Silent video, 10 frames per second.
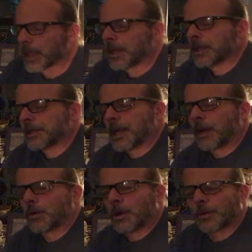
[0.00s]
And
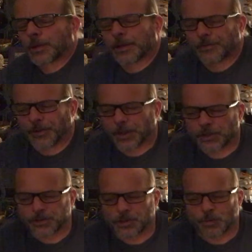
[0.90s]
now I'm going to invite
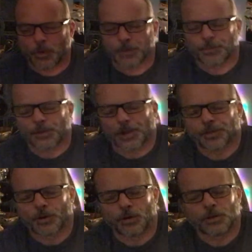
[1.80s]
you to one
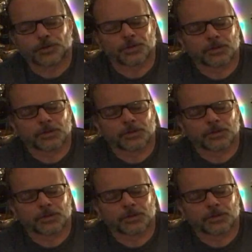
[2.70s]
breath hold.